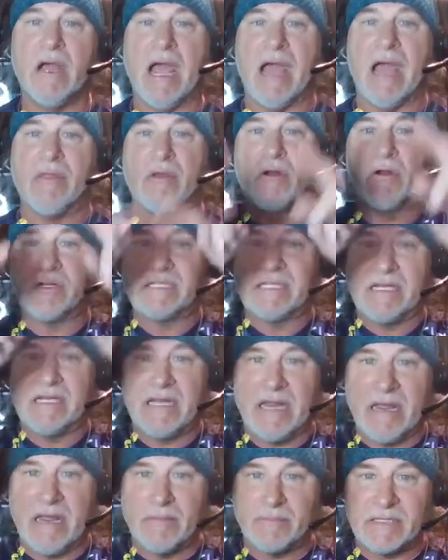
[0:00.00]
And there is an
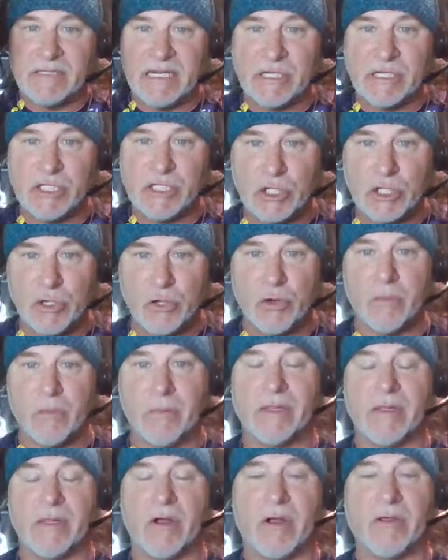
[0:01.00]
empty tomb
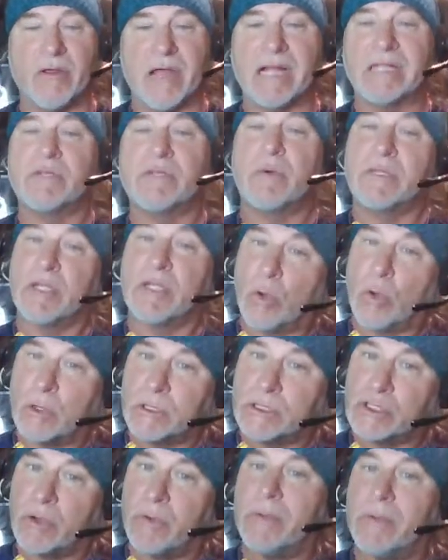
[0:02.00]
in there. That's what the
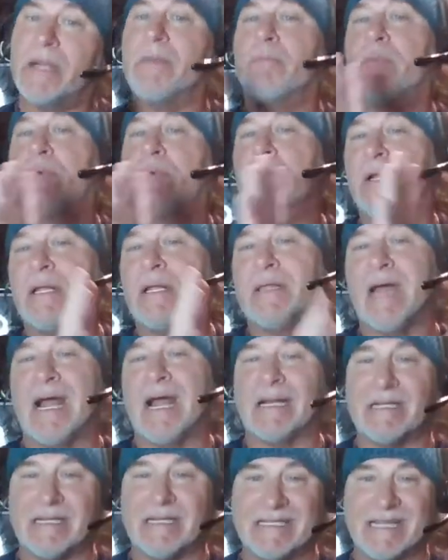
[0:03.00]
Lord told me to put in
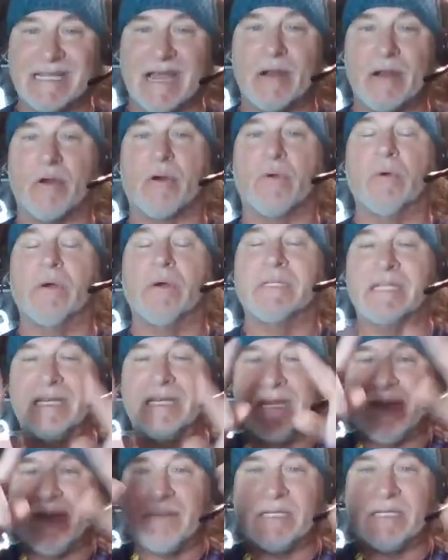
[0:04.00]
that container, was
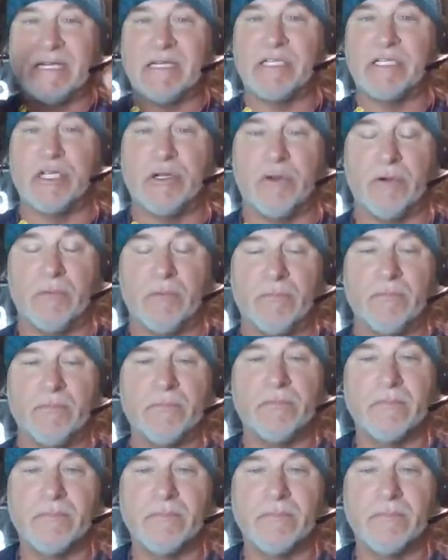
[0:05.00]
an empty tomb.